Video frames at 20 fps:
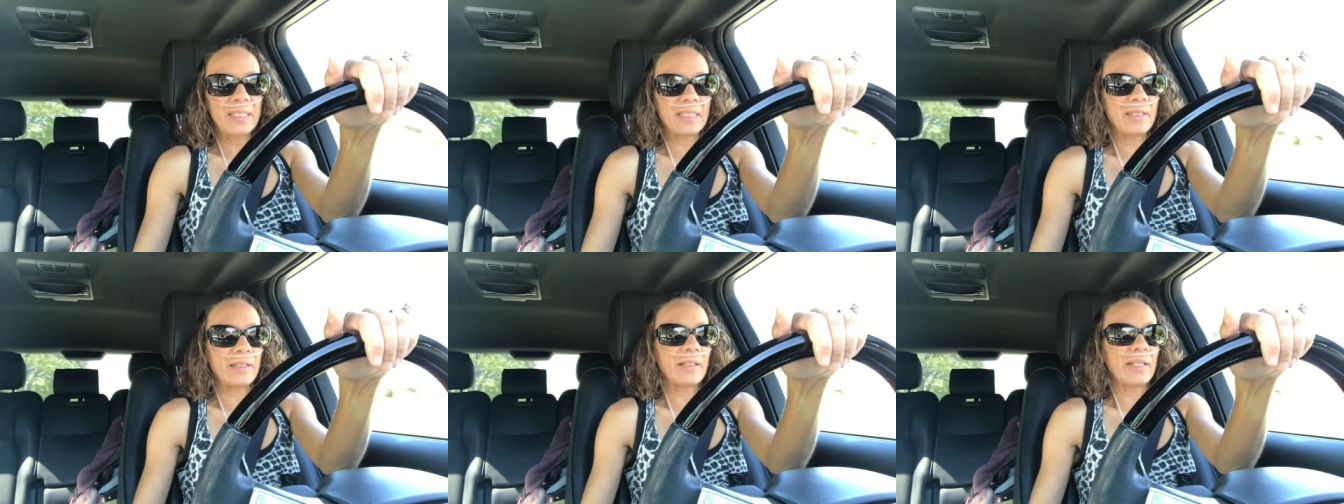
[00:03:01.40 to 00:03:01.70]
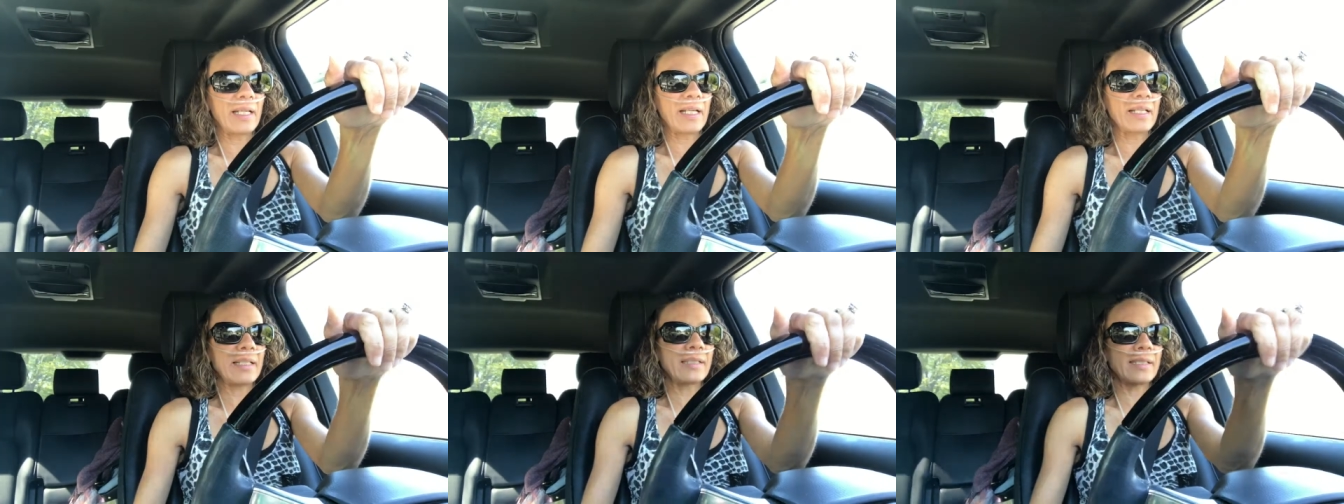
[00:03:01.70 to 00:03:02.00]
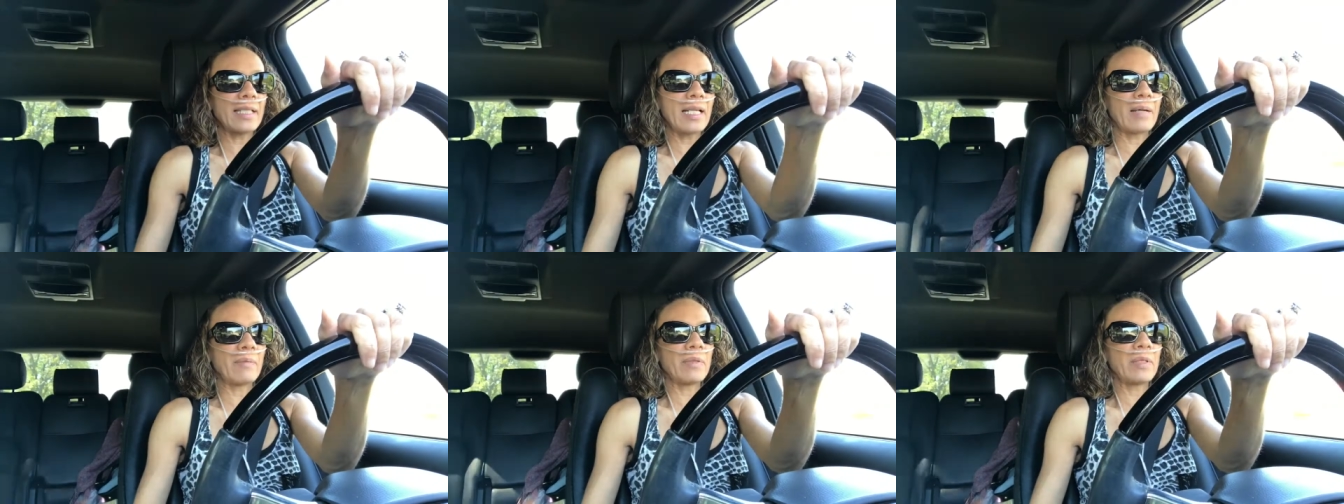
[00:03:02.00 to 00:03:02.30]
here
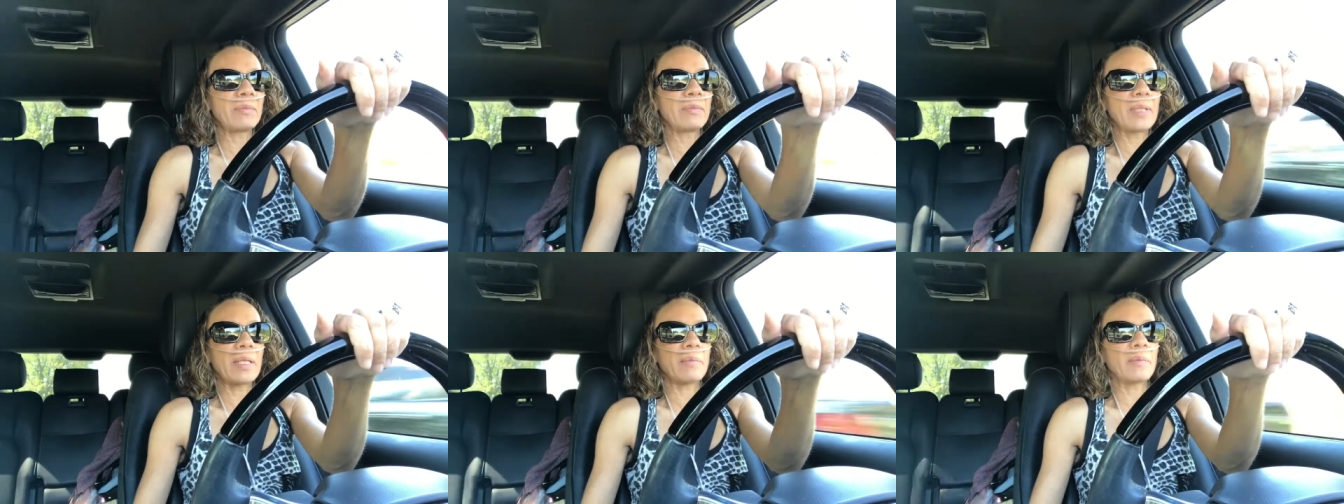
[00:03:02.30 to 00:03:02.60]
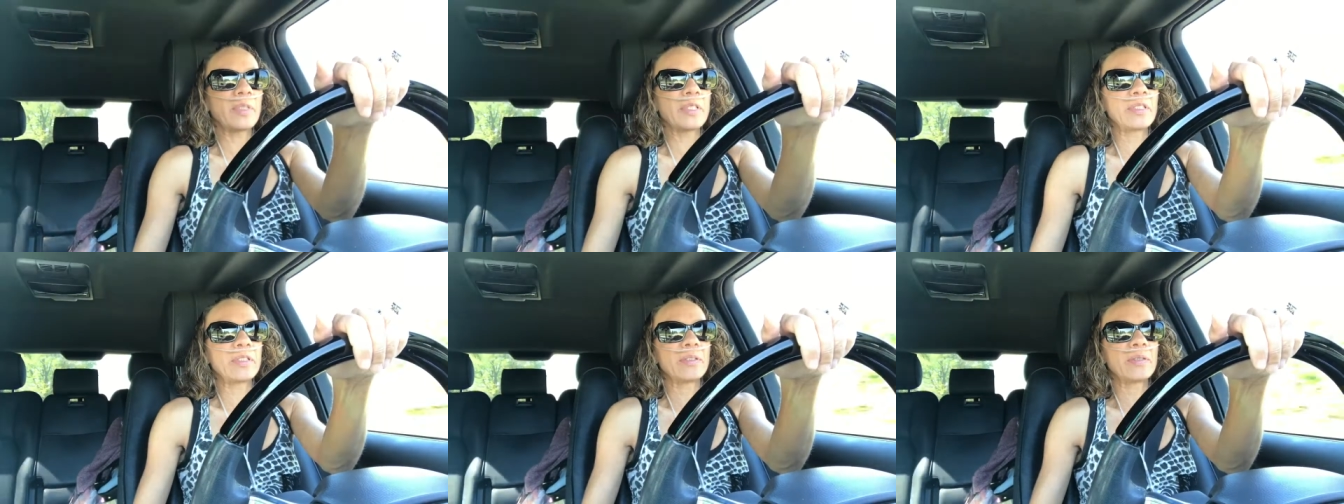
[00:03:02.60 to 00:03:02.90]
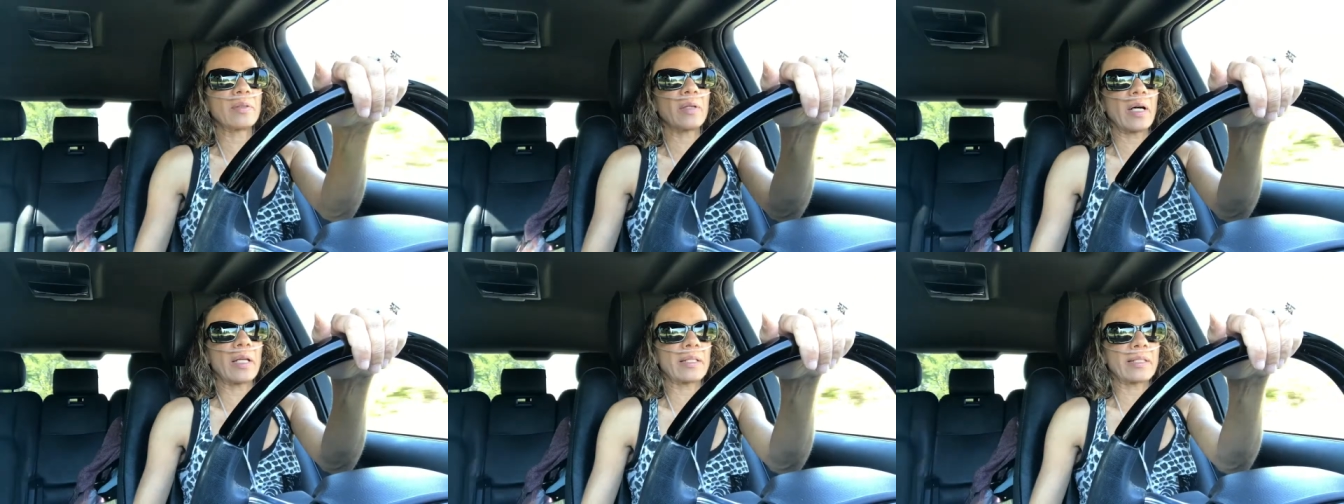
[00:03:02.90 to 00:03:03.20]
and happy to be able to
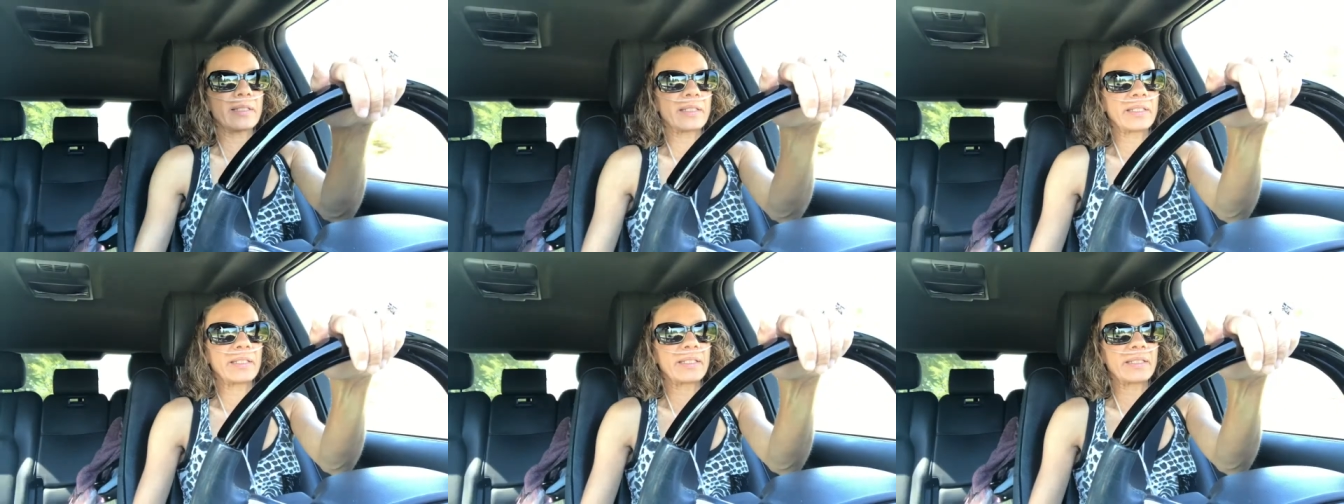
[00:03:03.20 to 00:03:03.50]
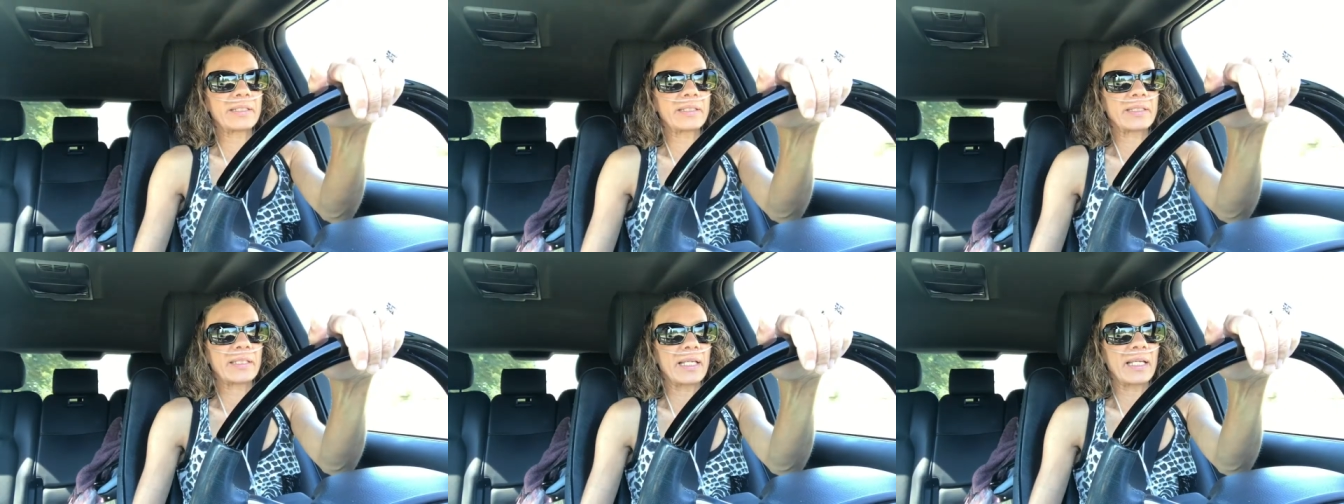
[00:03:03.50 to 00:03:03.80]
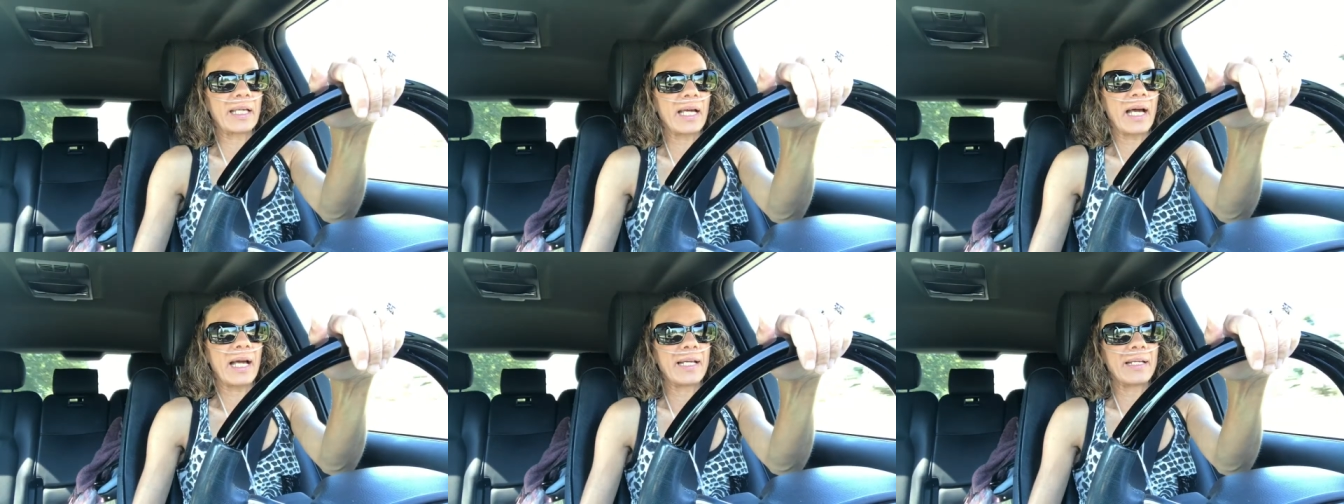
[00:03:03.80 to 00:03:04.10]
do all the things
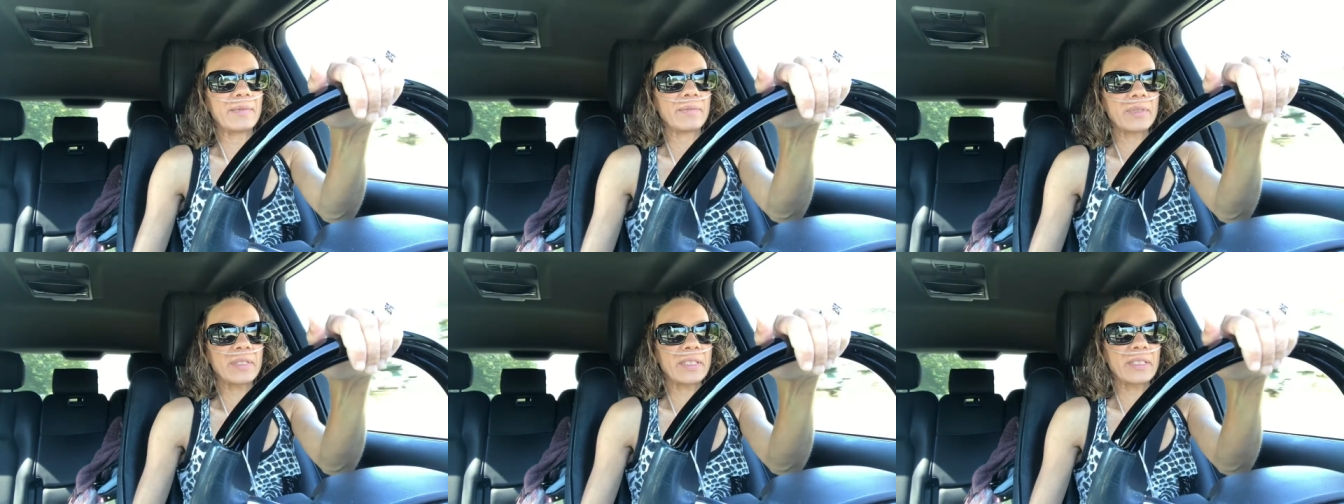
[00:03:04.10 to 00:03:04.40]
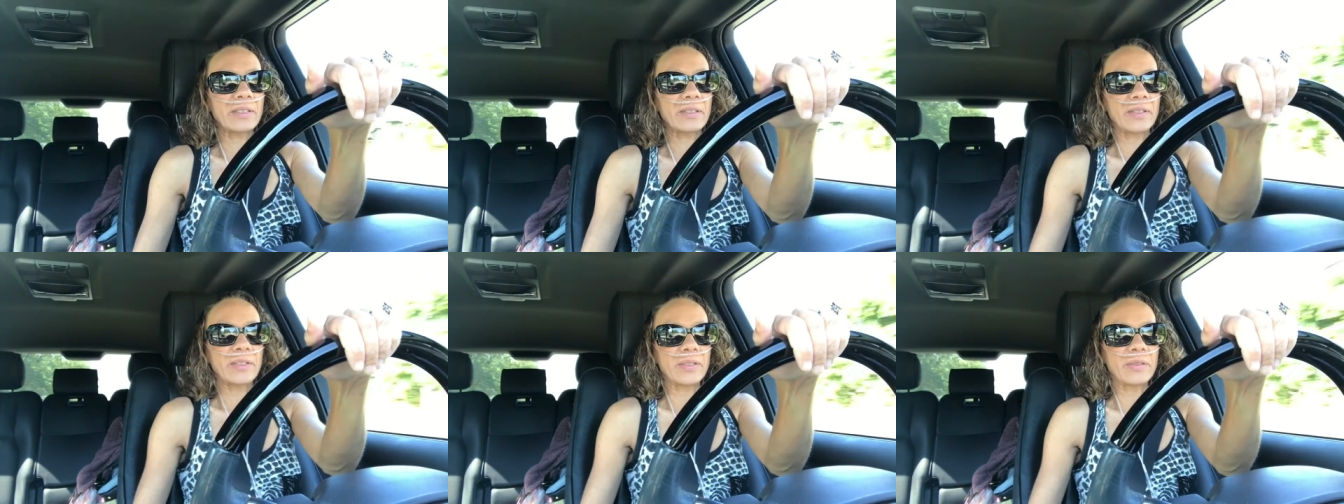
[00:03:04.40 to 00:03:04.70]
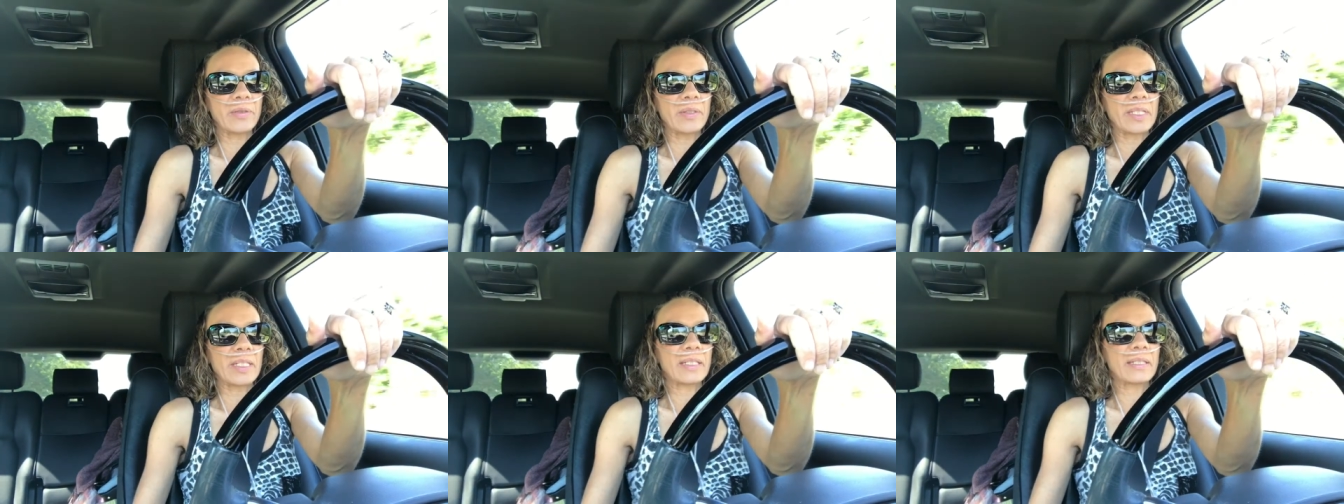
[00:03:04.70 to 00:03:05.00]
that I am still
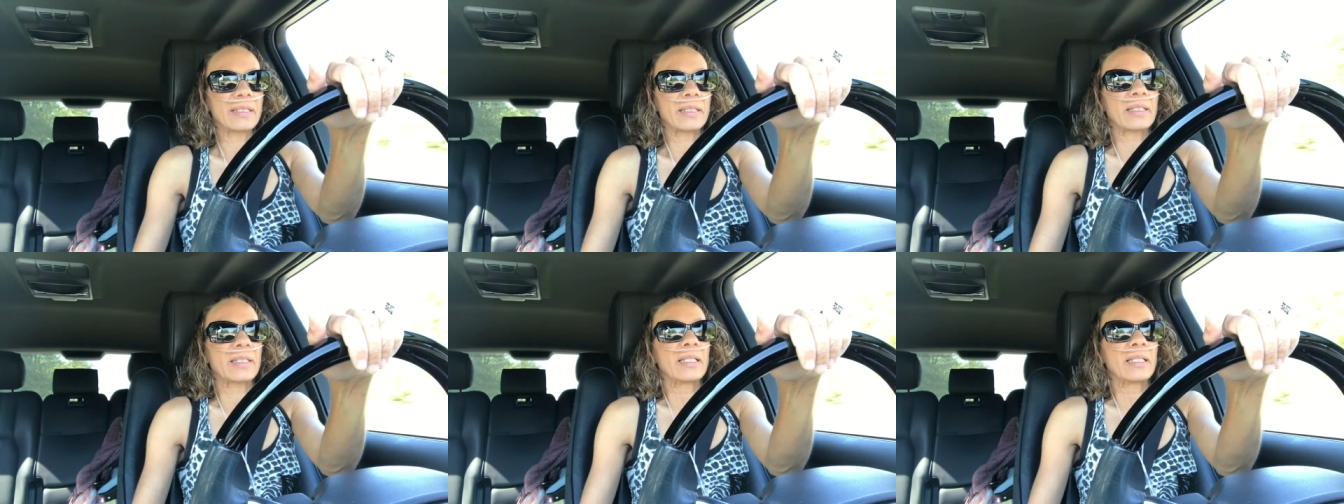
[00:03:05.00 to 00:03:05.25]
doing.